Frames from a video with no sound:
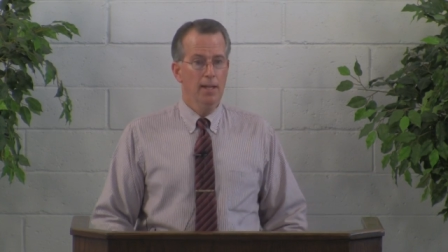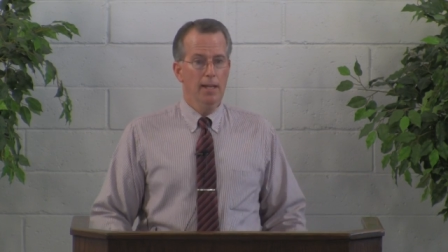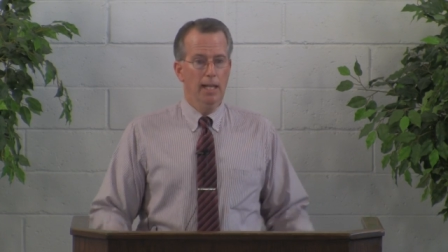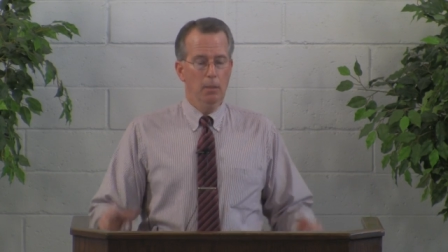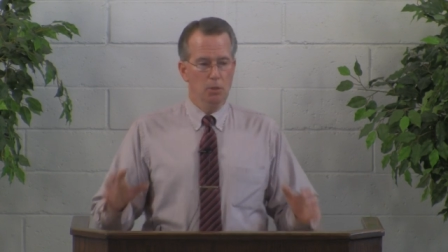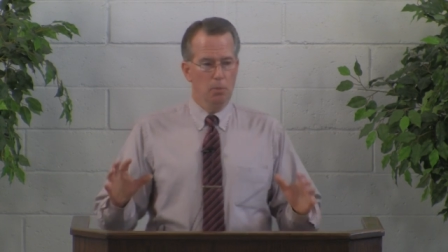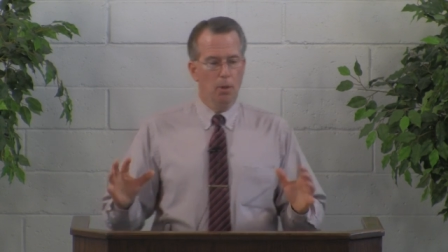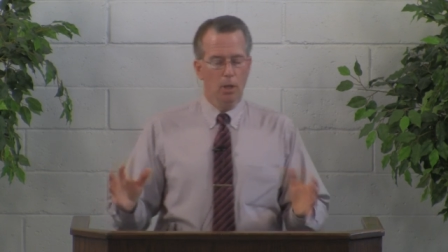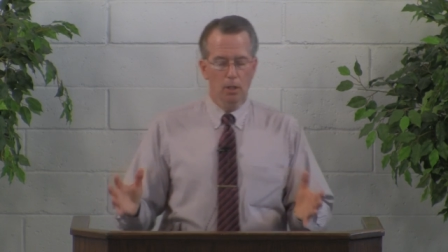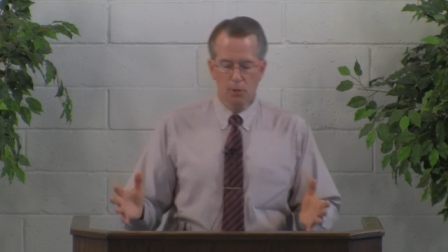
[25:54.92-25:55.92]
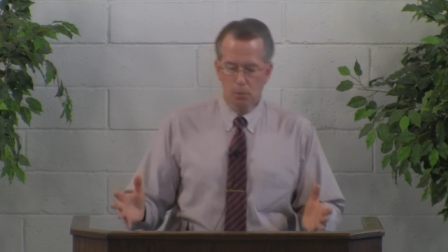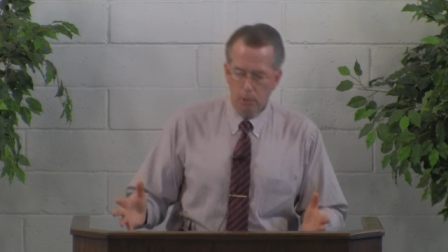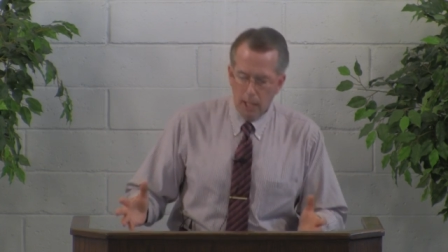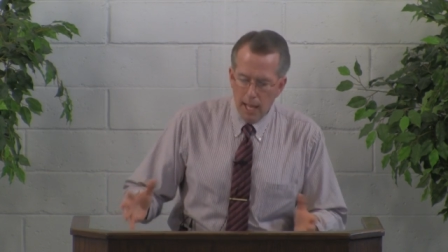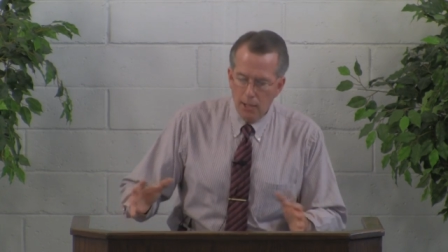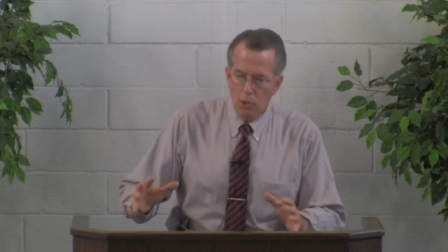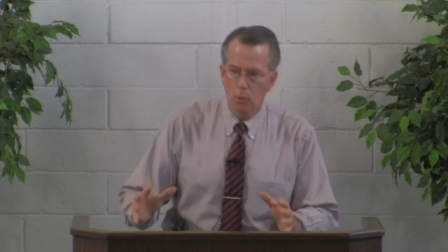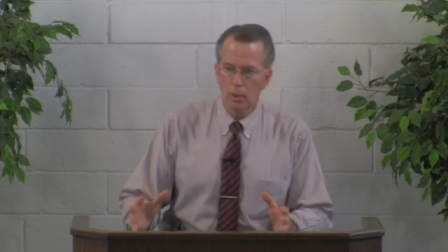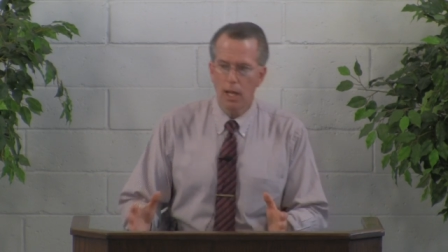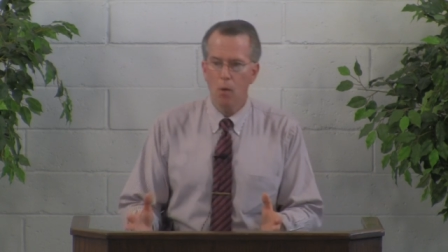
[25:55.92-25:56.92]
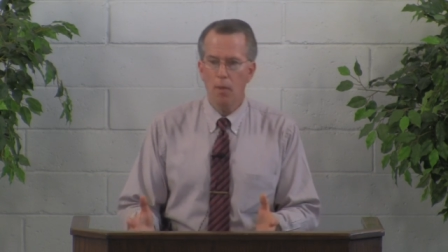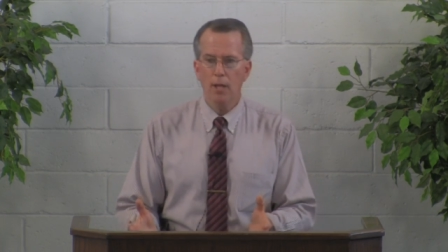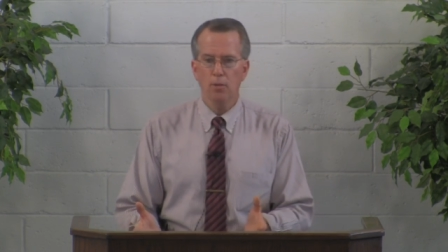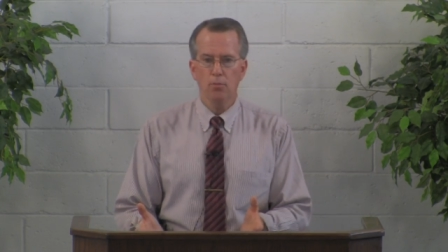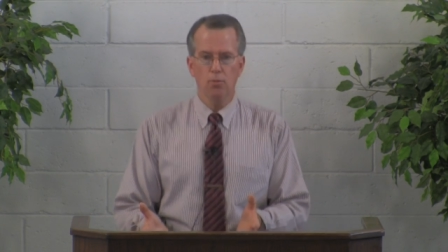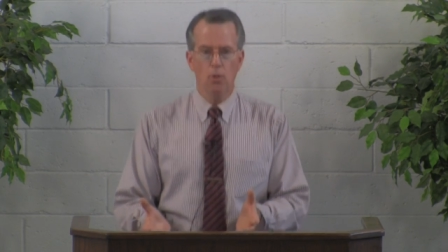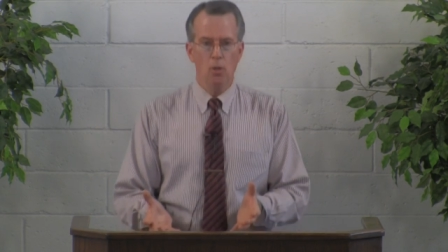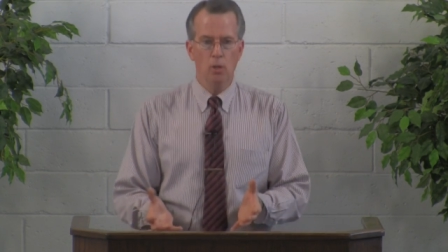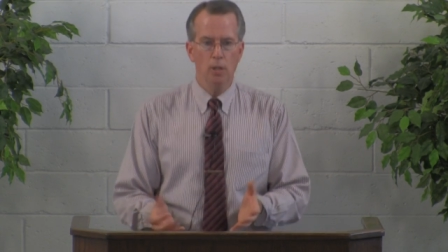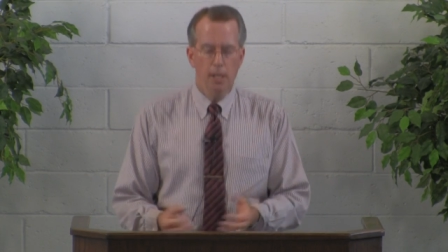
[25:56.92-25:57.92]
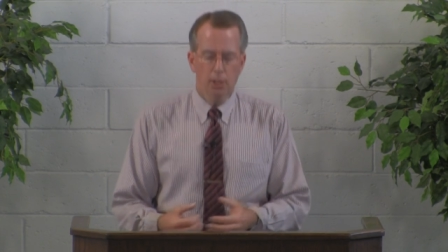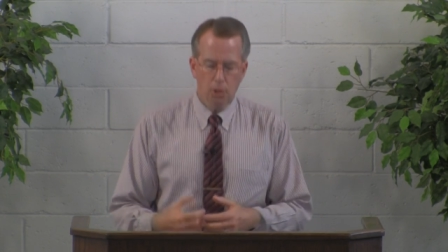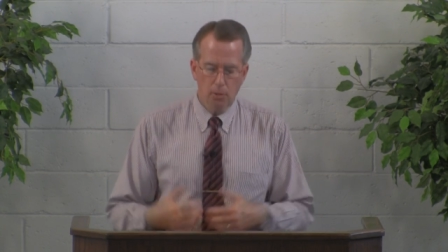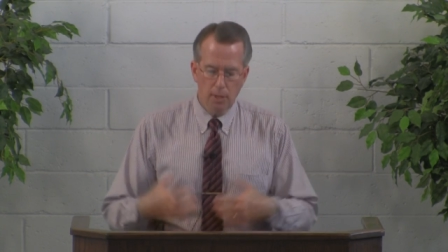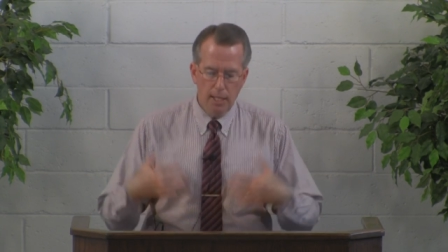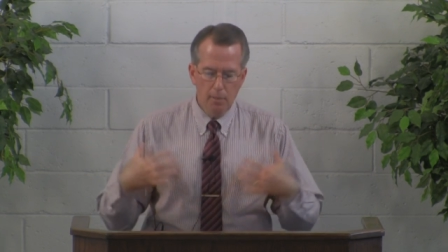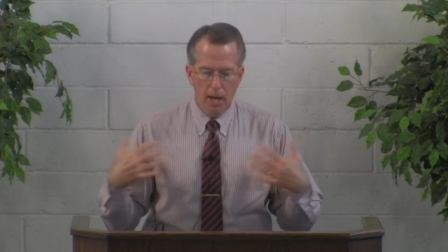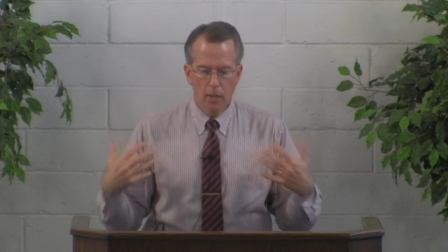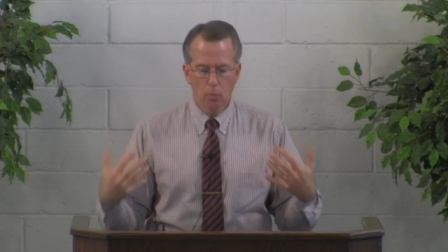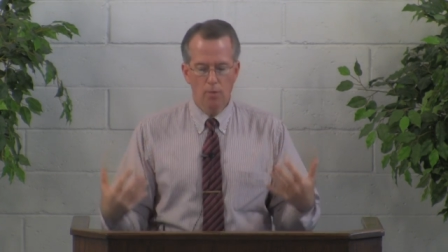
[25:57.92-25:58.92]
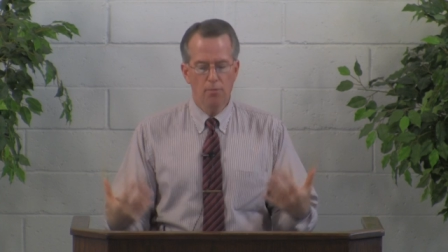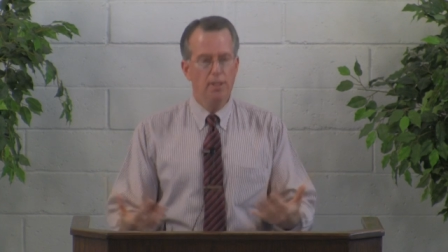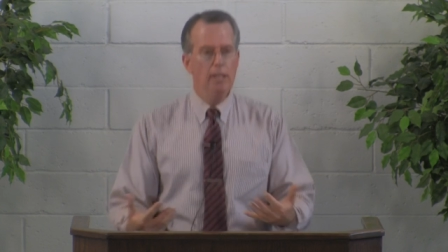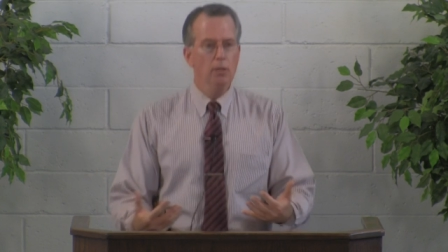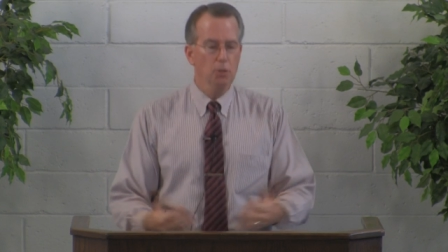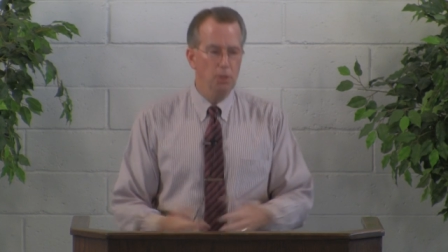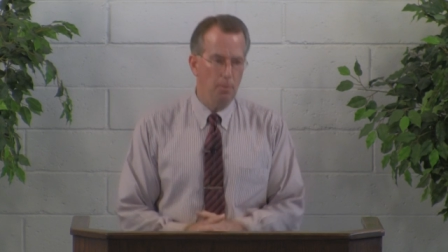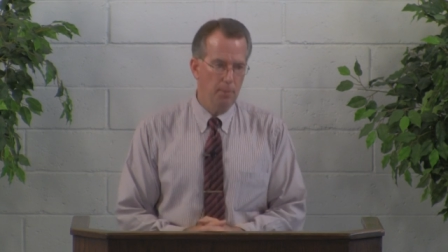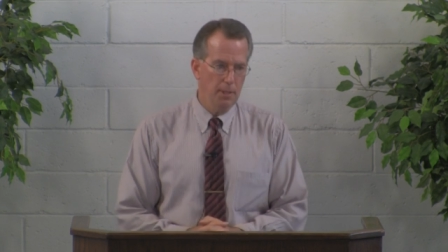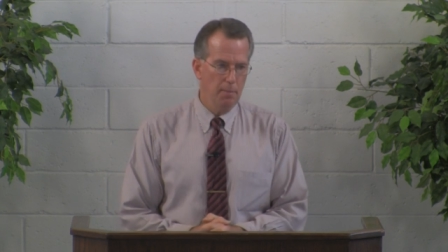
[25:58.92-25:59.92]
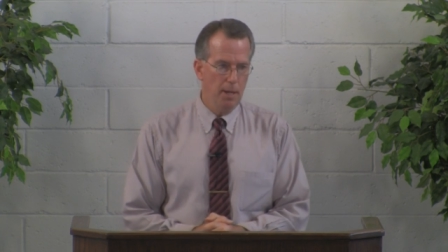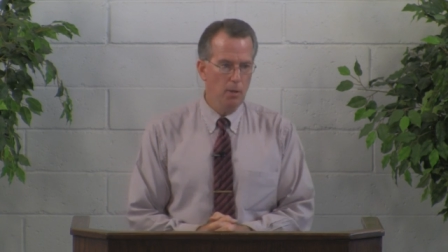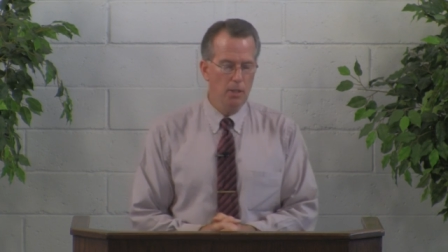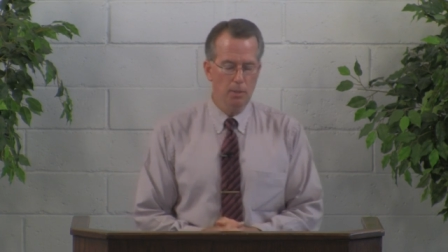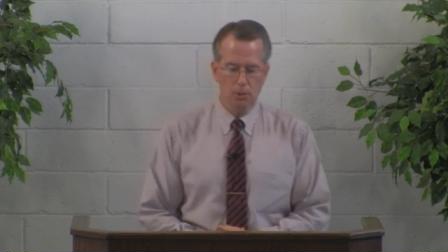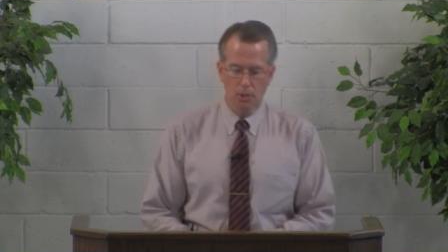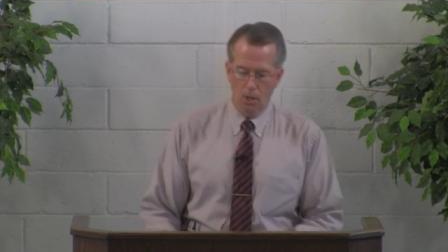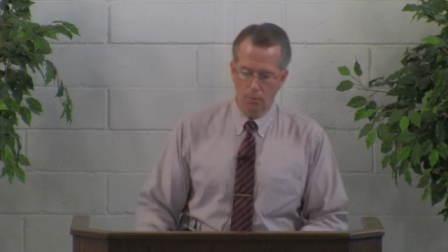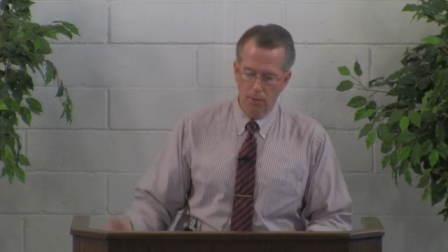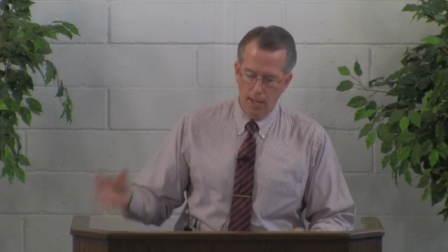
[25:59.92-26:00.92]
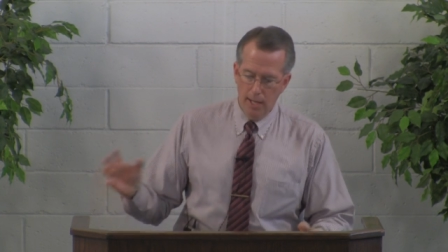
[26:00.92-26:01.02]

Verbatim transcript: And it was a part of his plan to allow man to fall so that he might reveal something about himself,